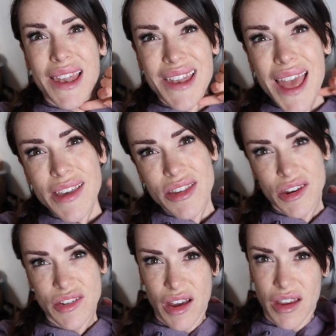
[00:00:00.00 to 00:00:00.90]
Lex
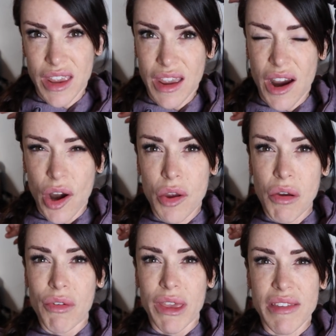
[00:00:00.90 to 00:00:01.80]
and I are
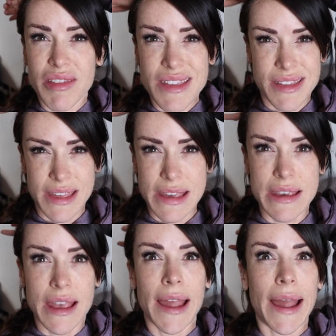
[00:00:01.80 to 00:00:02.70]
going to
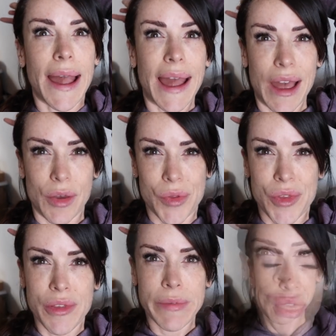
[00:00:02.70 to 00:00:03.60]
see a
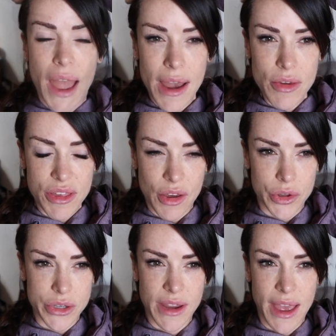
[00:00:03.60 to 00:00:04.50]
house. The house
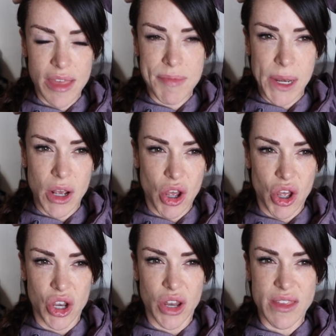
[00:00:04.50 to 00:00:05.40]
hunt has been
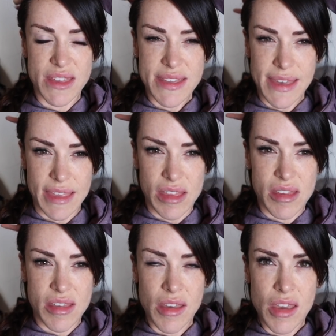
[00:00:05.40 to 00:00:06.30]
on
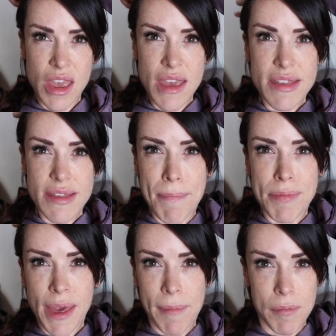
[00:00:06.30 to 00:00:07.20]
since
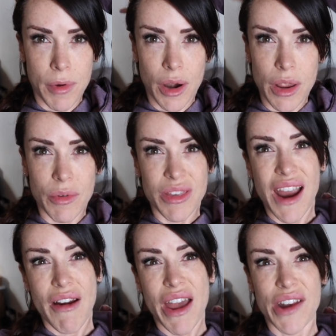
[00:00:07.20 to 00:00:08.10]
September. It was
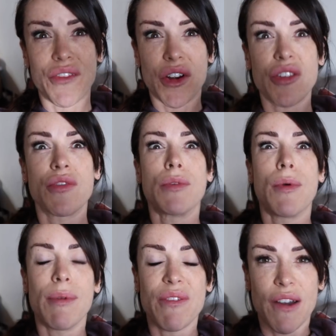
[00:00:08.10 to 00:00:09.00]
our anniversary
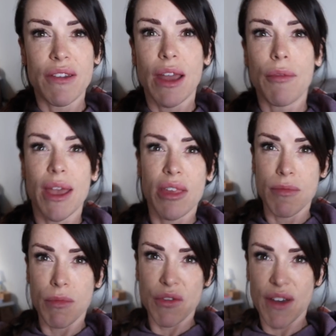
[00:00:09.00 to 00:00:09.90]
when we found out we had
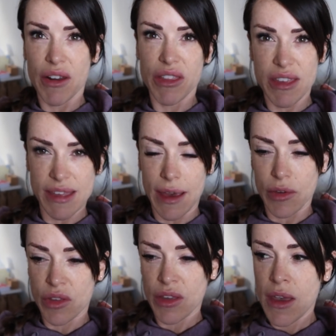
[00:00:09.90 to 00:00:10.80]
to move out of this
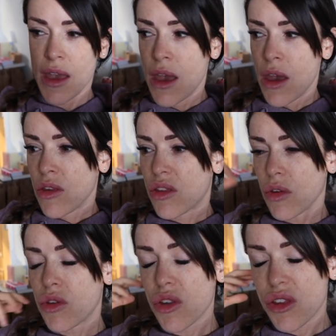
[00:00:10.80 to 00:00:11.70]
house.
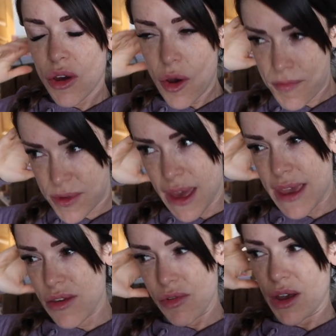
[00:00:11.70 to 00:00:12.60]
So just to
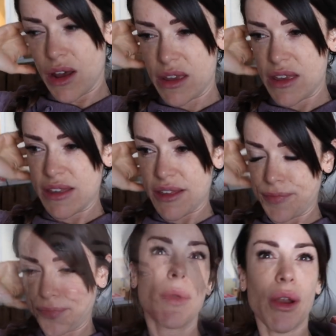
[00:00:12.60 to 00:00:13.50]
update you
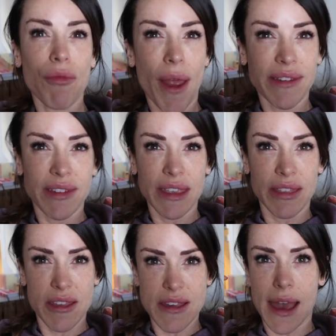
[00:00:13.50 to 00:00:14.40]
guys, we're renting
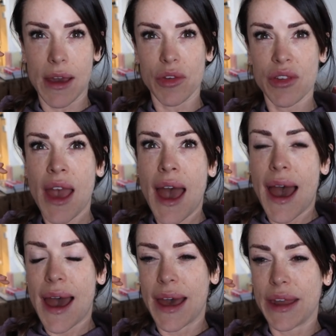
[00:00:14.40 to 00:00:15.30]
this house
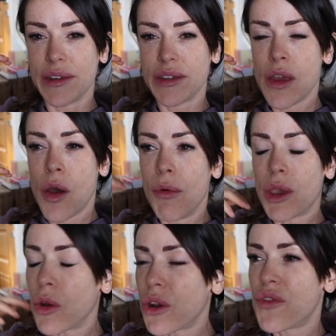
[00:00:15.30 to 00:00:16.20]
and we
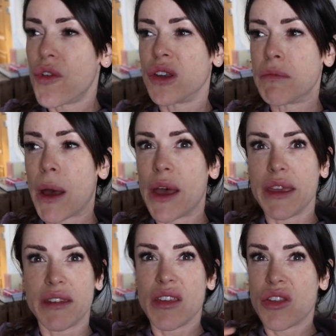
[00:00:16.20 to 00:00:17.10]
couldn't afford to buy
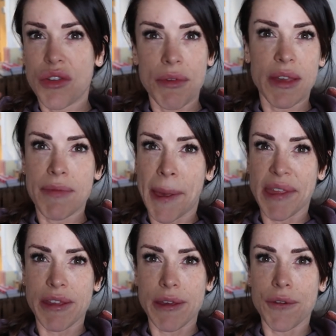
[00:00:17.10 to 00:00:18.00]
it. It's too
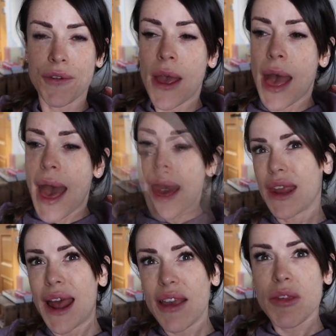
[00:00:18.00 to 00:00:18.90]
expensive.
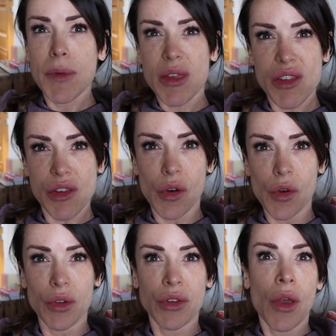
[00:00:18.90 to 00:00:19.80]
It has been
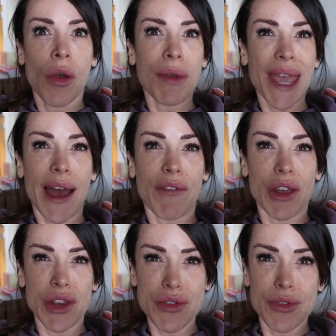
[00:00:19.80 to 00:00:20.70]
sold. We have
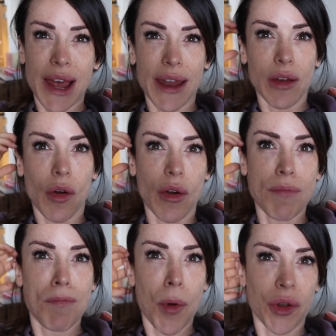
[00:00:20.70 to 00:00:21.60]
a new
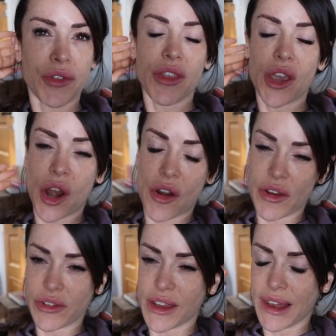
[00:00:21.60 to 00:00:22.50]
landlord, but the
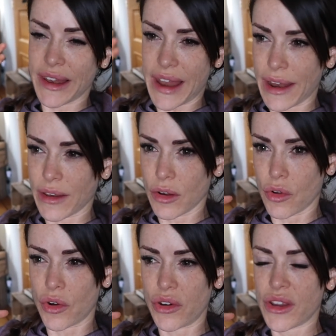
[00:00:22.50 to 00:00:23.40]
current
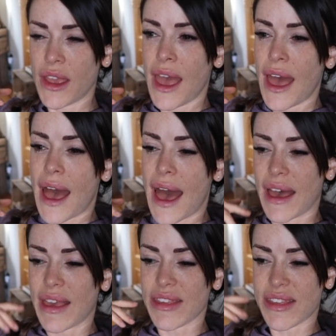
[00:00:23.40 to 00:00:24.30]
landlord
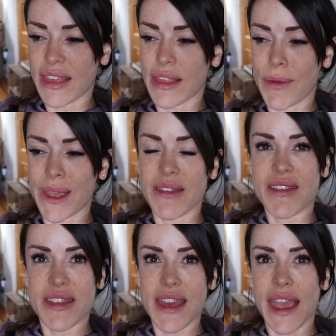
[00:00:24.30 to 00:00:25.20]
has said that we can
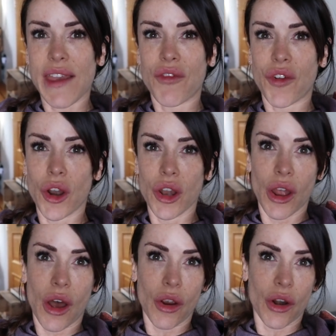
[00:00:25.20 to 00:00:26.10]
stay for
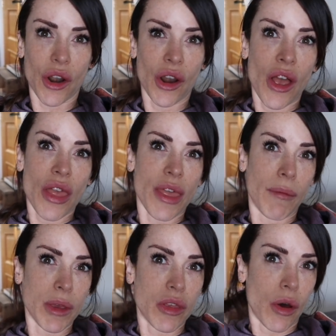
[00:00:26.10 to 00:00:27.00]
longer
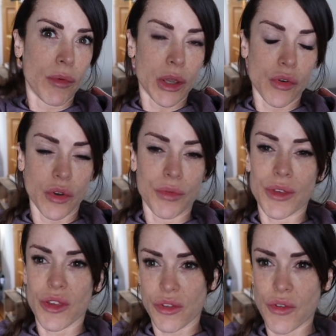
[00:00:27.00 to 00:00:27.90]
than we thought we could,
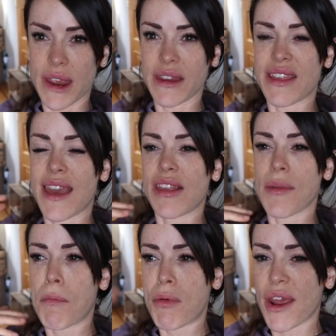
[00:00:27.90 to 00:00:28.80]
which is great. It takes the
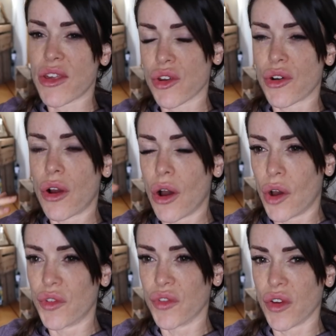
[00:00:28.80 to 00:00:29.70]
pressure
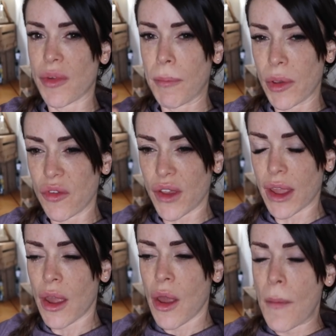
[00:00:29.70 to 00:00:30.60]
off of us
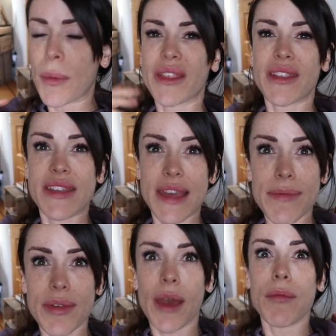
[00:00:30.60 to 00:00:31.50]
moving, but at the
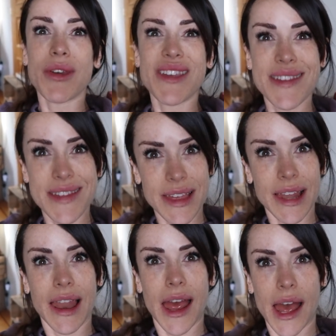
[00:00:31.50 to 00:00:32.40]
same time, we
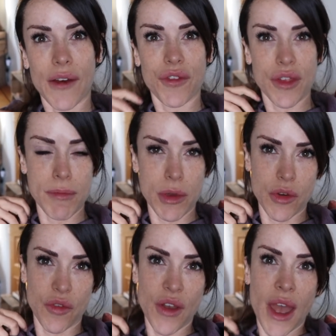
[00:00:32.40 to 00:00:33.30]
still have to
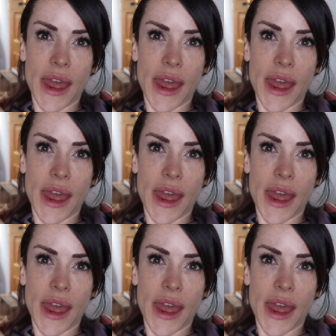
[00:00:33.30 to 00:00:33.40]
move.